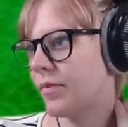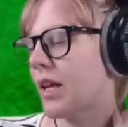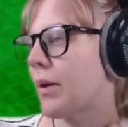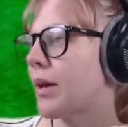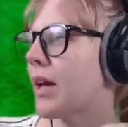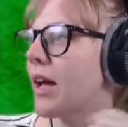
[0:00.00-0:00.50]
So
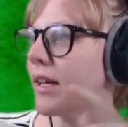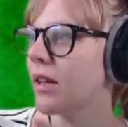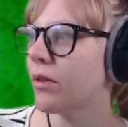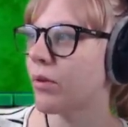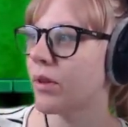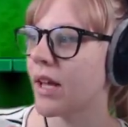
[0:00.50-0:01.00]
yeah, we can't
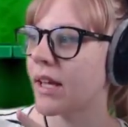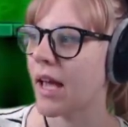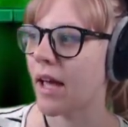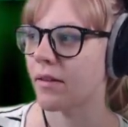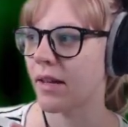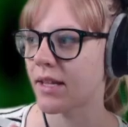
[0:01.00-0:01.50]
get through there
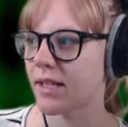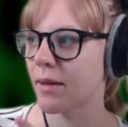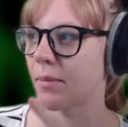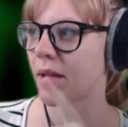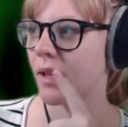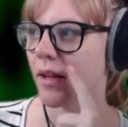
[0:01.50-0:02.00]
yet. That's
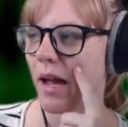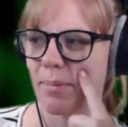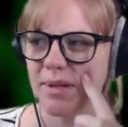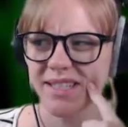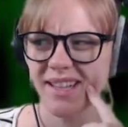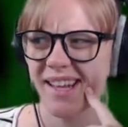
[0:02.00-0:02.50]
something that
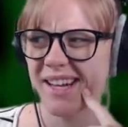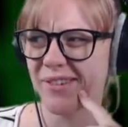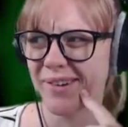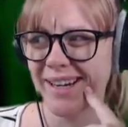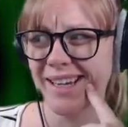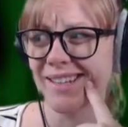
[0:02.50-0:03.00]
happens
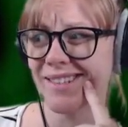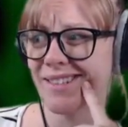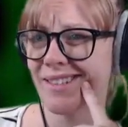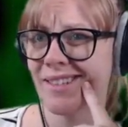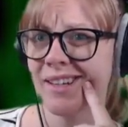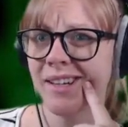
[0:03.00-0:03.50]
later, I
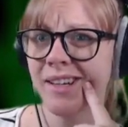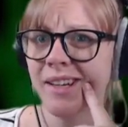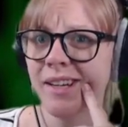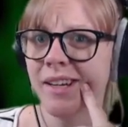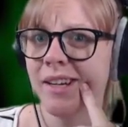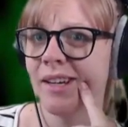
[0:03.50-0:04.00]
guess.
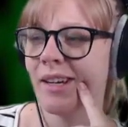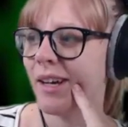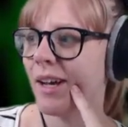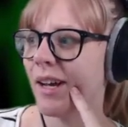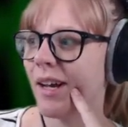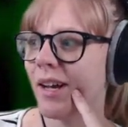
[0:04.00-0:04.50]

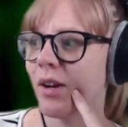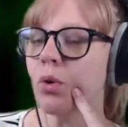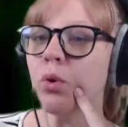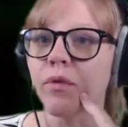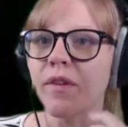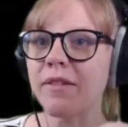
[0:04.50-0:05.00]
Uh,
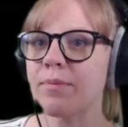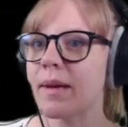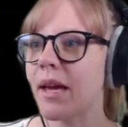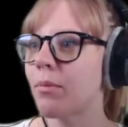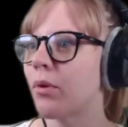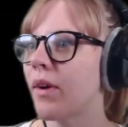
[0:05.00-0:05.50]
oh, 5 p.m.